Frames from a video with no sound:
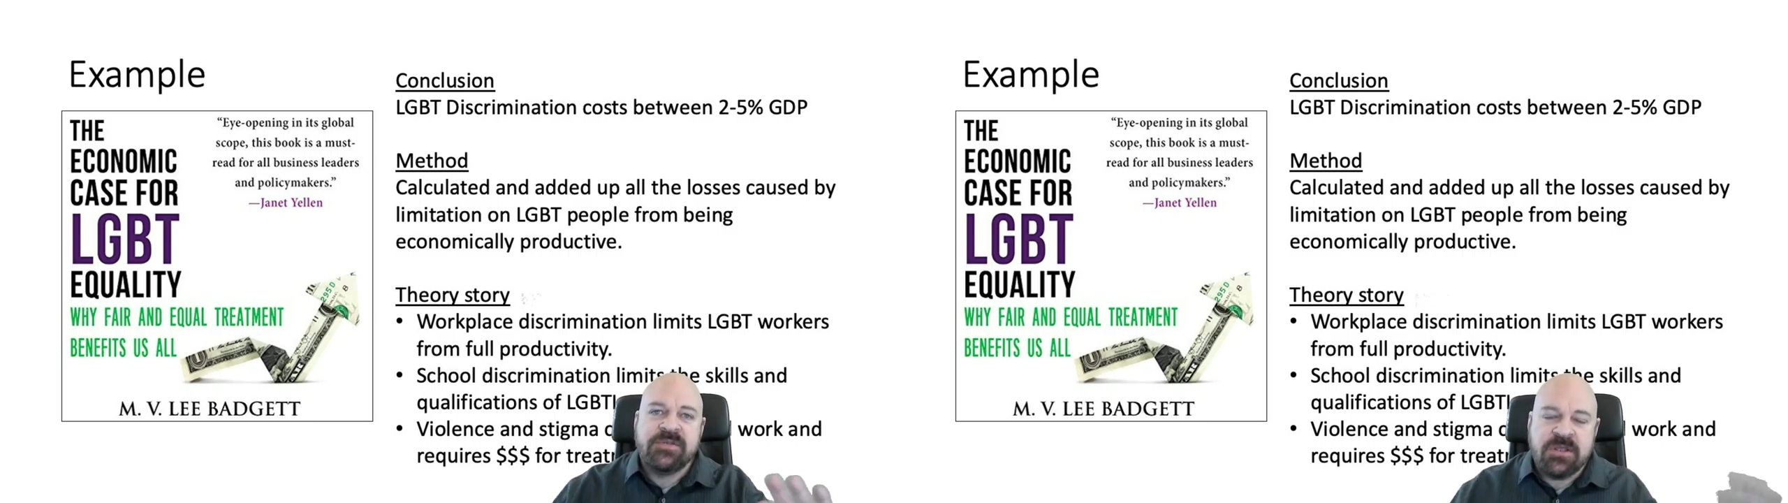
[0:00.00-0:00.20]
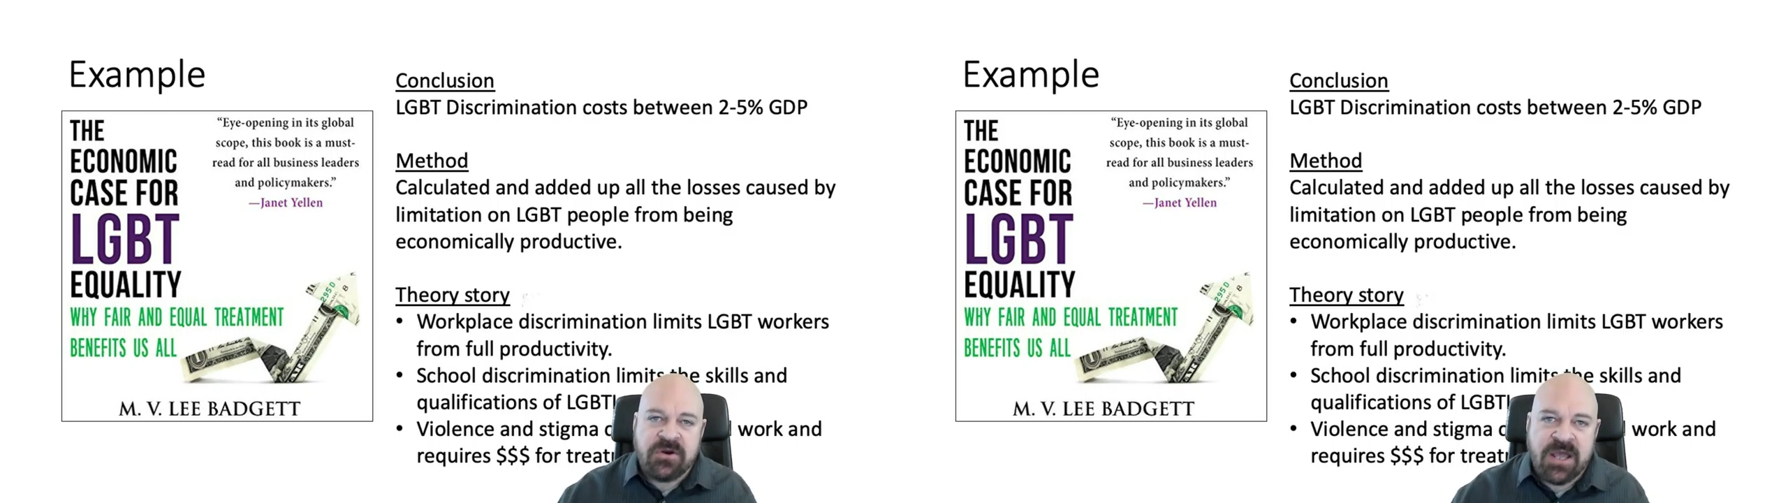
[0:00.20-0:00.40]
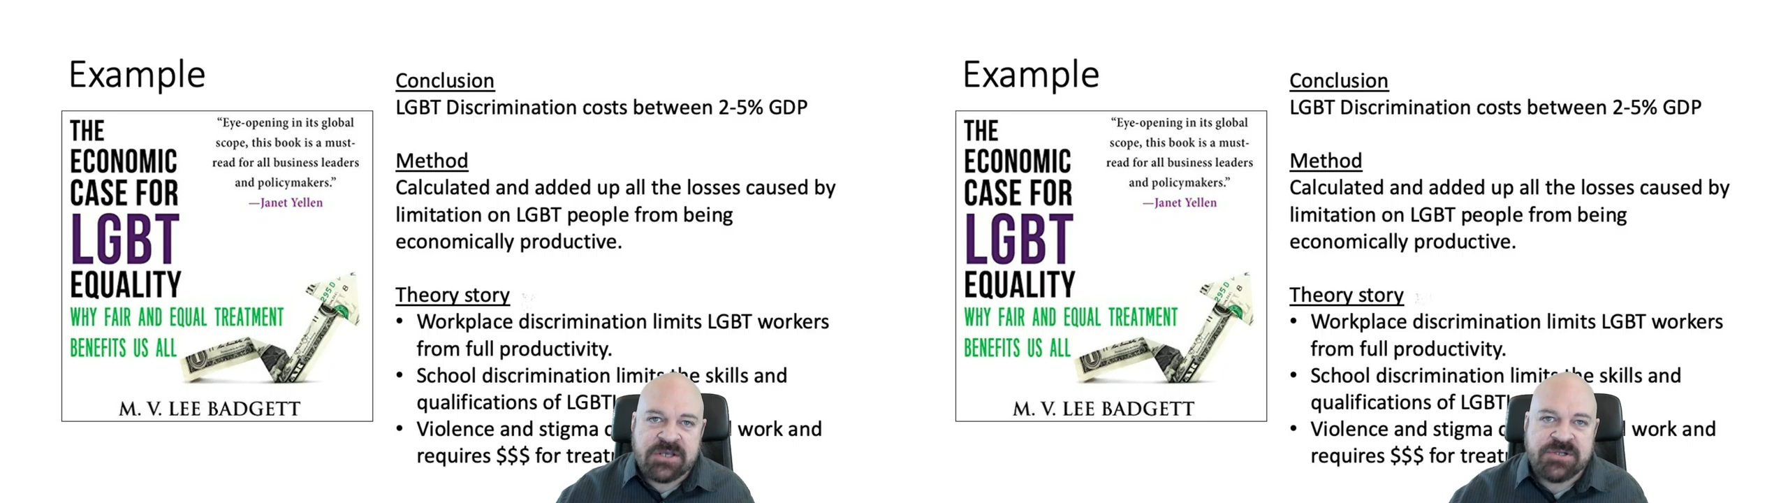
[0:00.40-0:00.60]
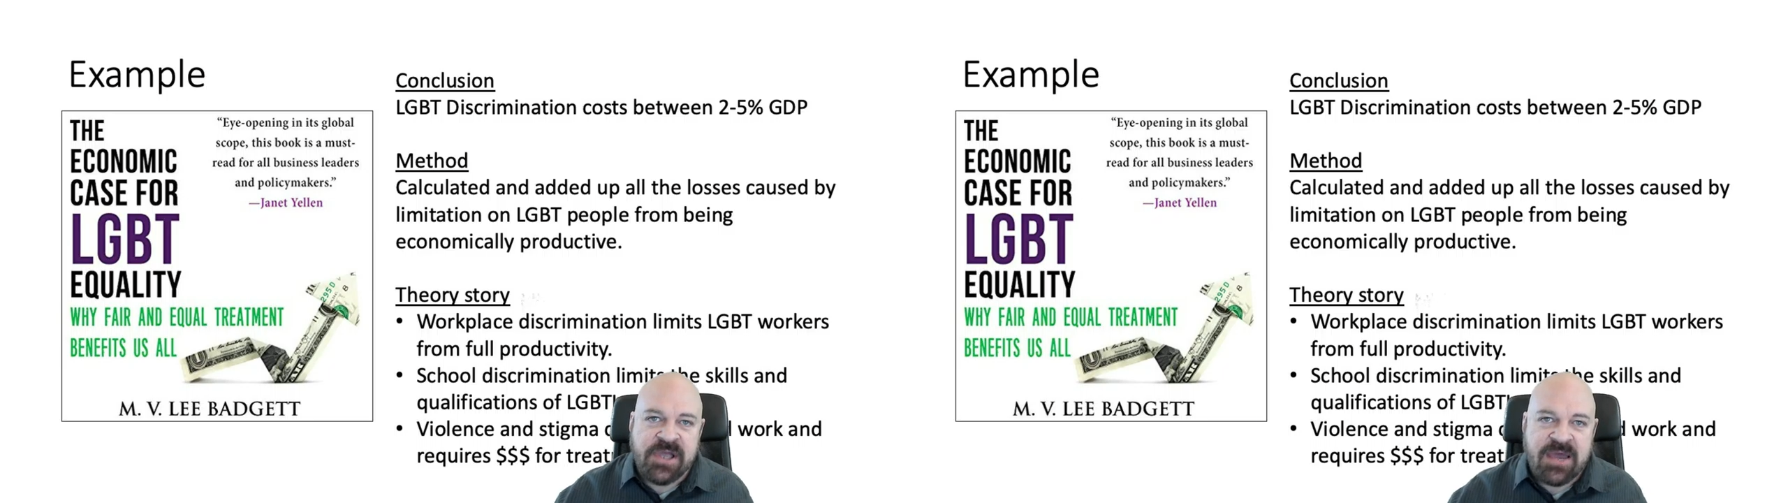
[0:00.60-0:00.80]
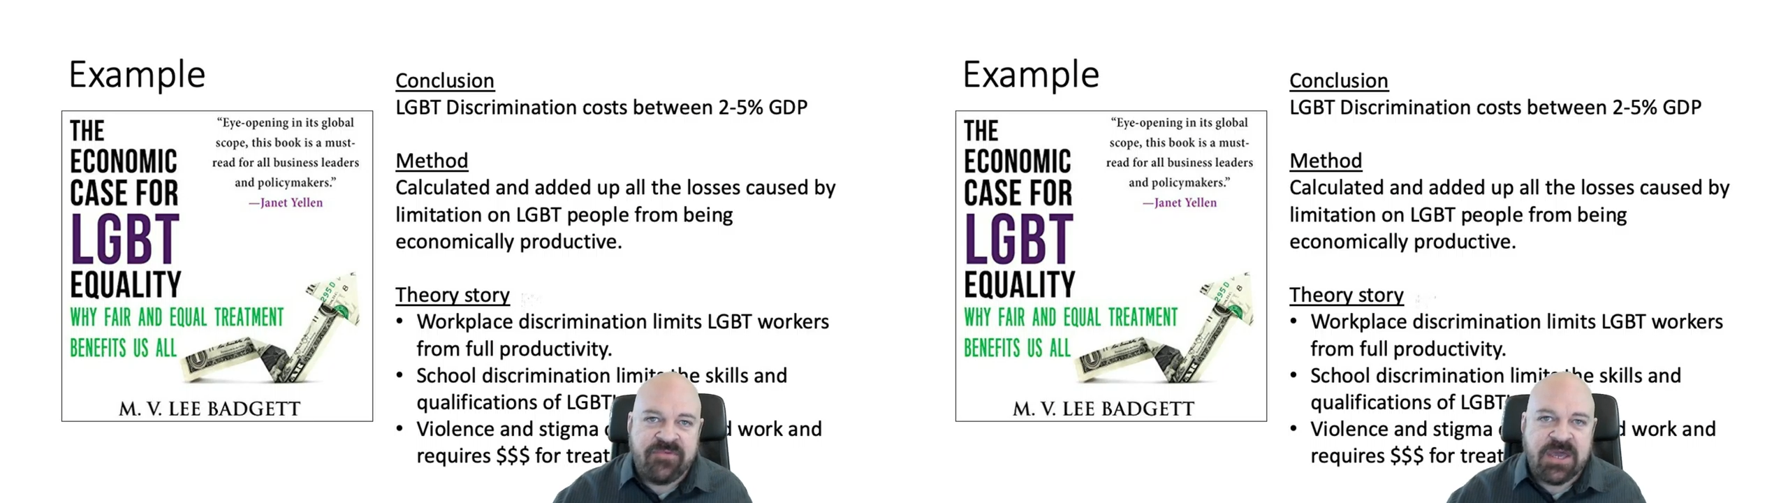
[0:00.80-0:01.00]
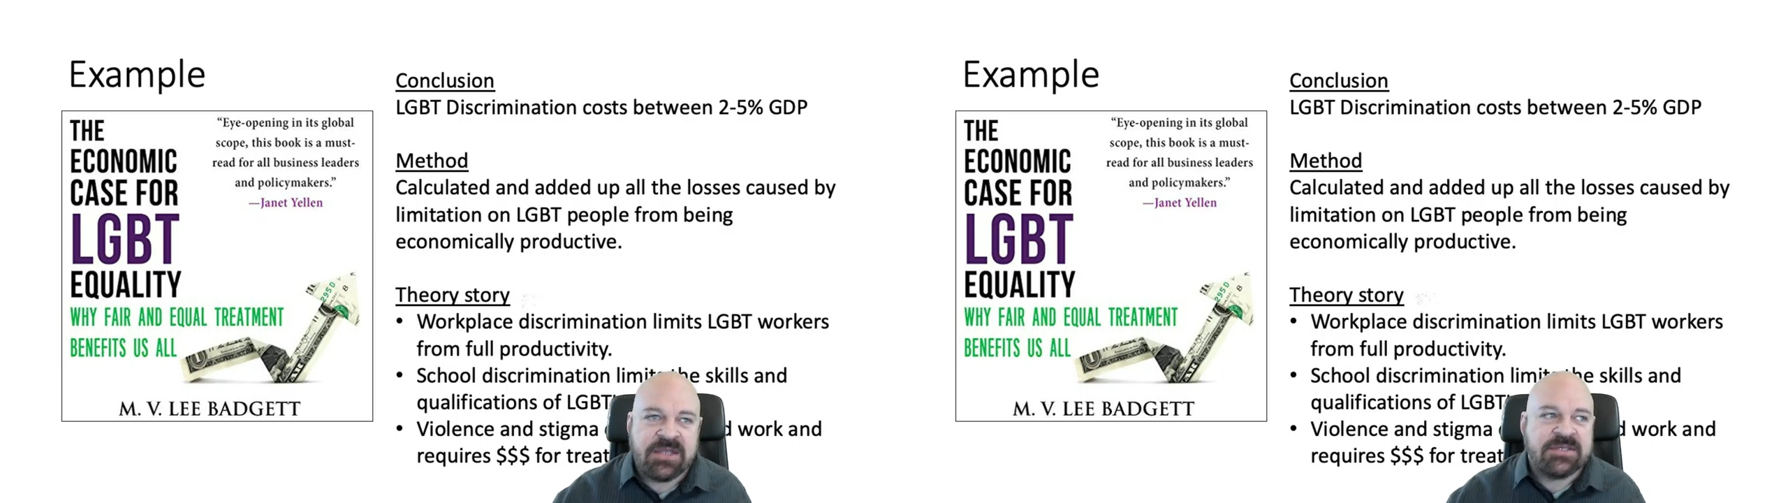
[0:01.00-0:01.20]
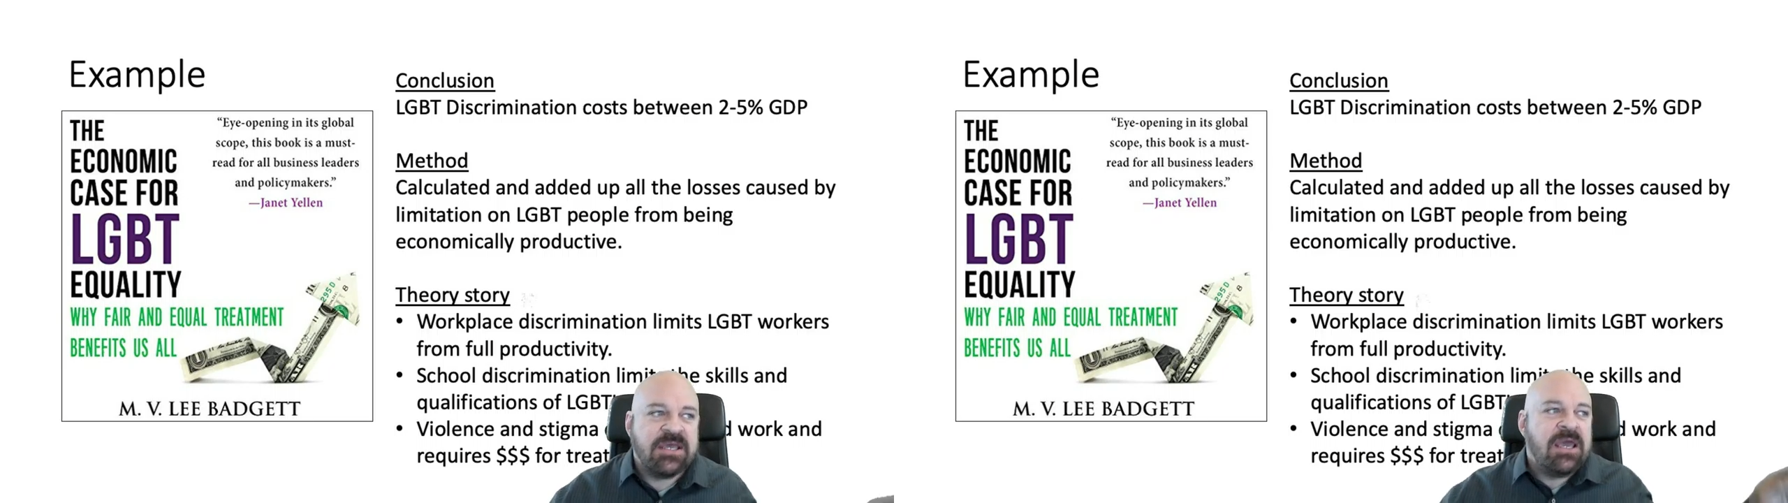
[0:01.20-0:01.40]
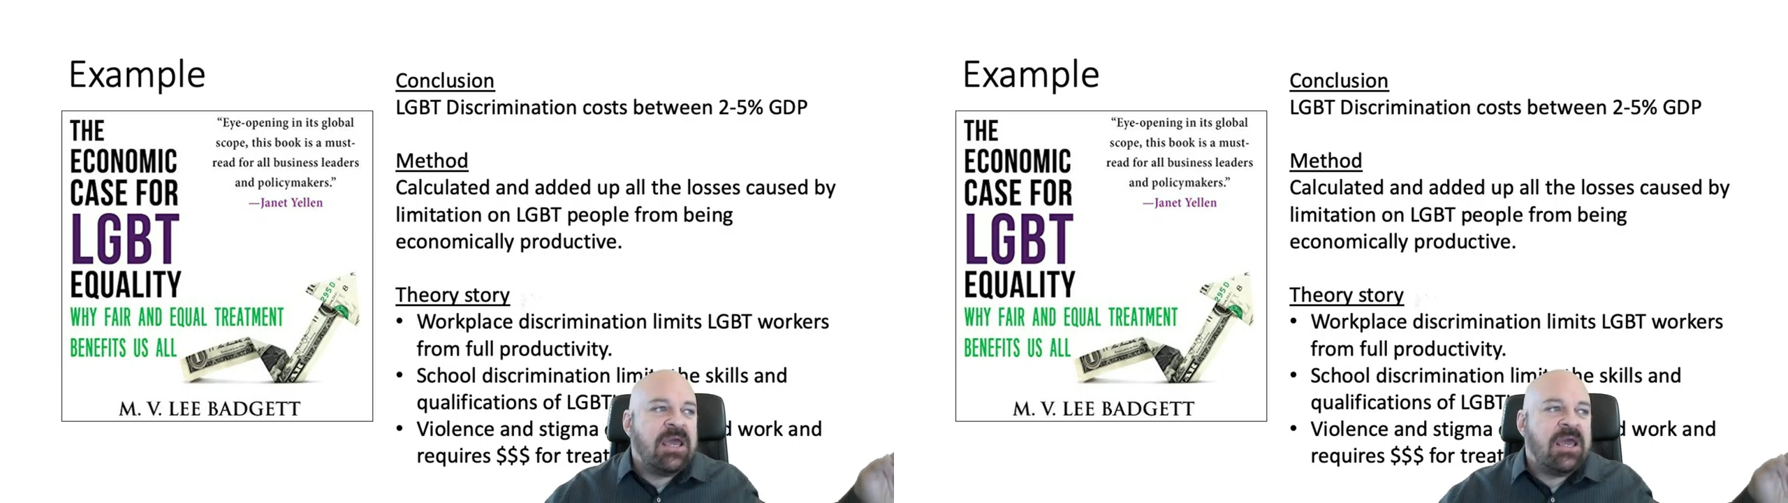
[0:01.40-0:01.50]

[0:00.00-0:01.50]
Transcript: and international advocates